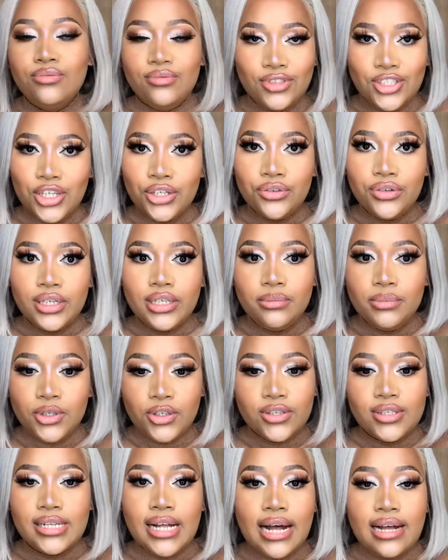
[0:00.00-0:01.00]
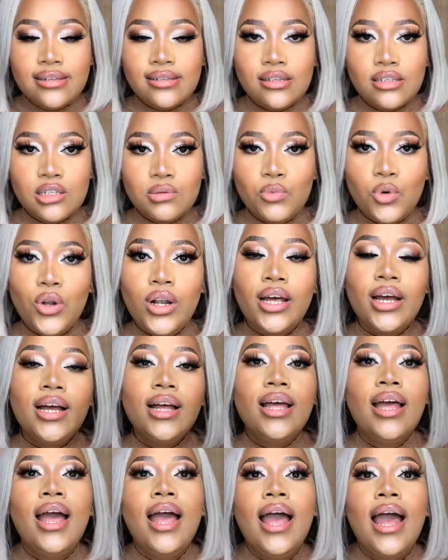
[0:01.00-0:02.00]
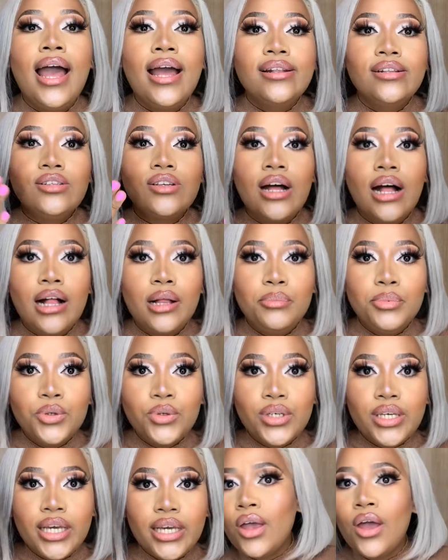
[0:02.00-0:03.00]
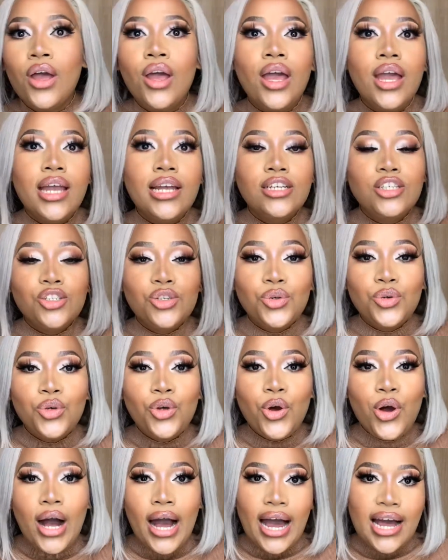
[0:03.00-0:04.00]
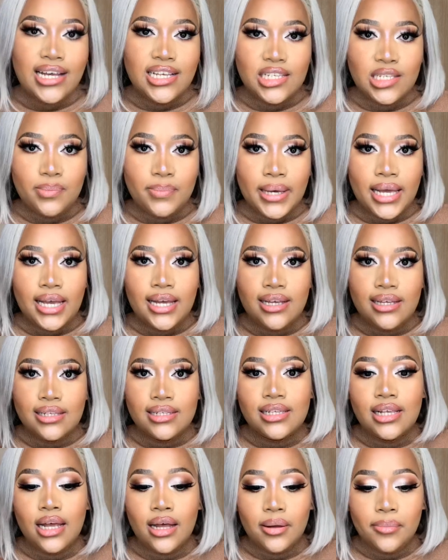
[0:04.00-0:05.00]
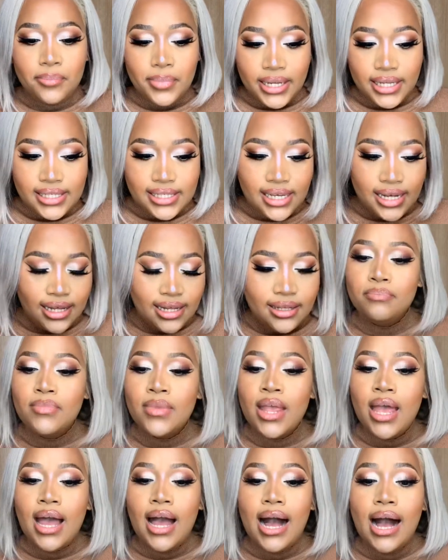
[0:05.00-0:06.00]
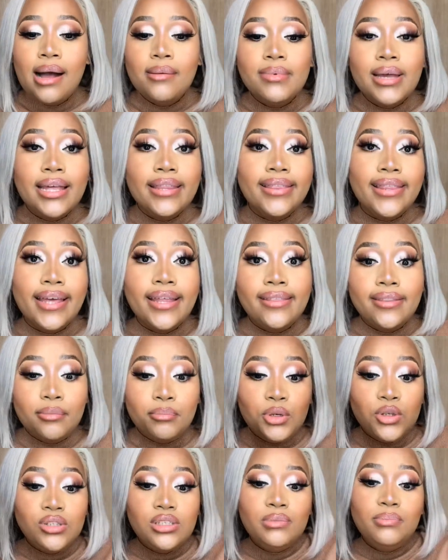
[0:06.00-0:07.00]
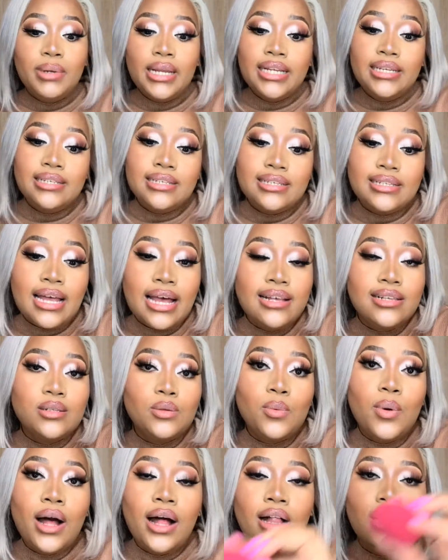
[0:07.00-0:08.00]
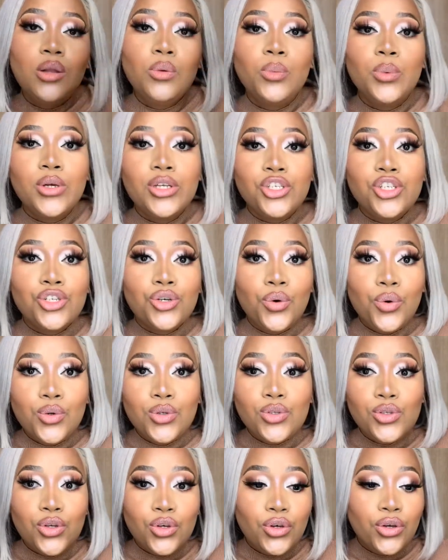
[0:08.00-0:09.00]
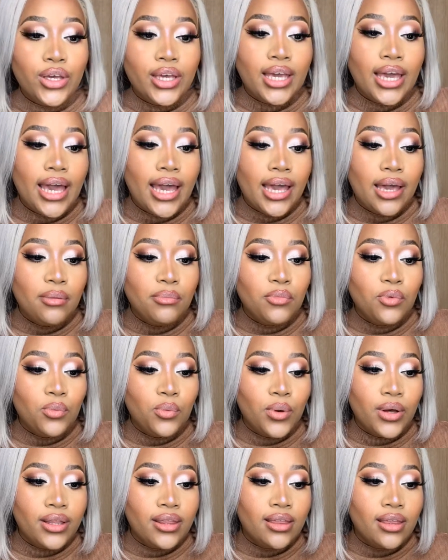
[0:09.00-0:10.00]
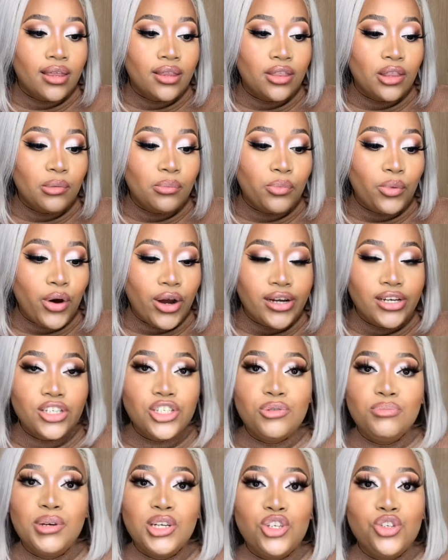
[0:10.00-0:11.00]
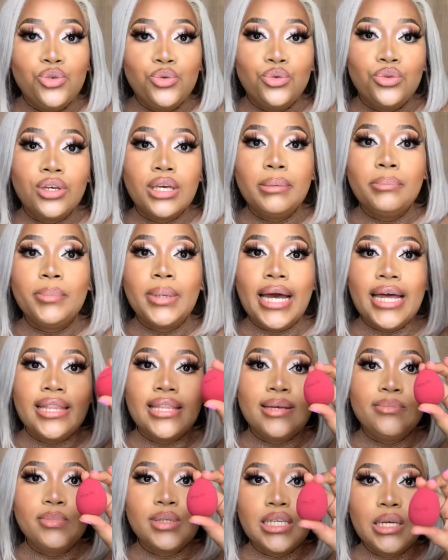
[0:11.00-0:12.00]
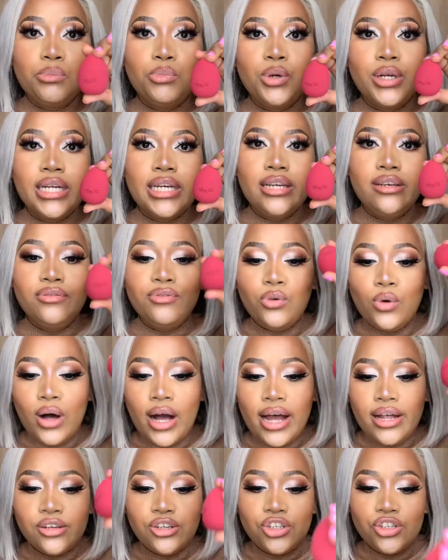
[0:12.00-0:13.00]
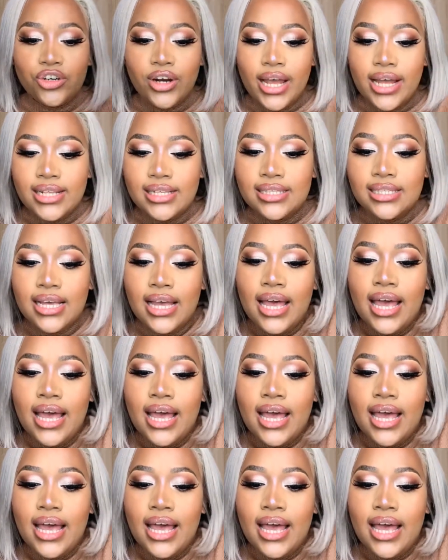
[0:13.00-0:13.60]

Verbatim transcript: generally because eyes are smaller and to help you get into your eye space better um, and then the beauty blenders as well which also came with the brush but you can buy them separately for 100 rands